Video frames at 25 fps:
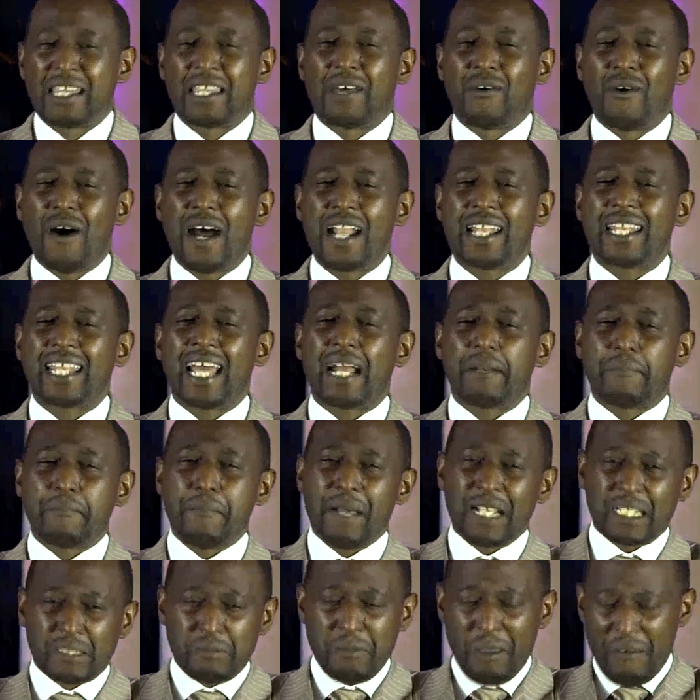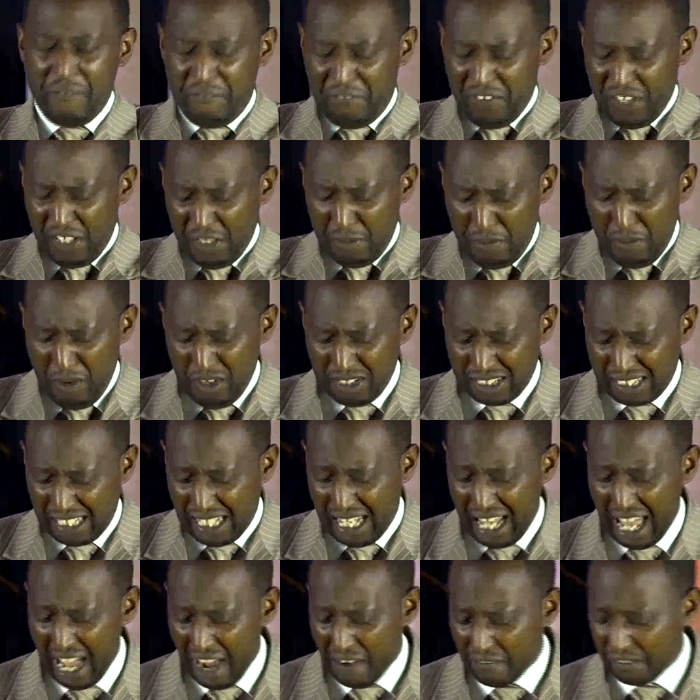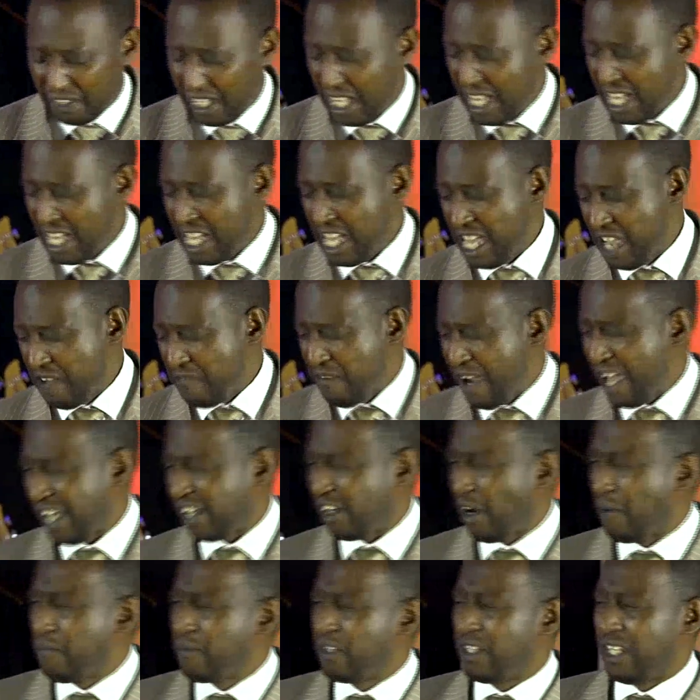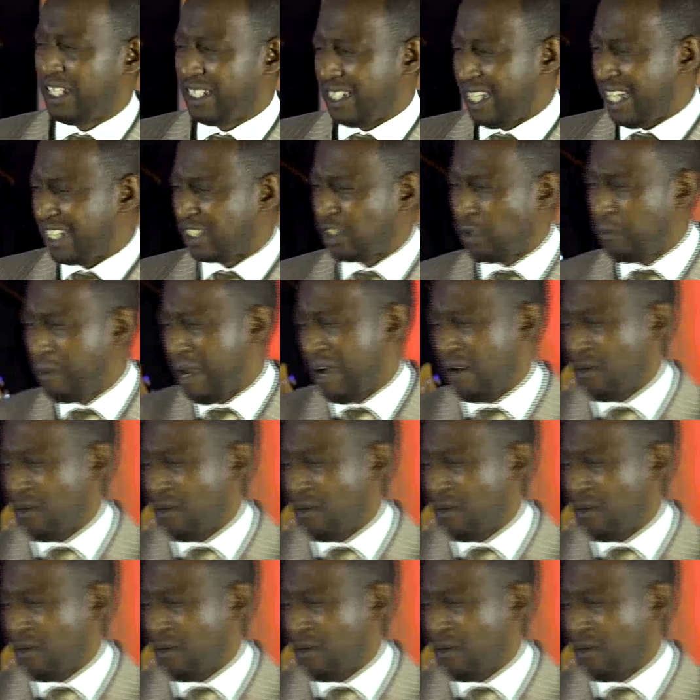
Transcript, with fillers: the one that makes me feel most loved, if I communicate to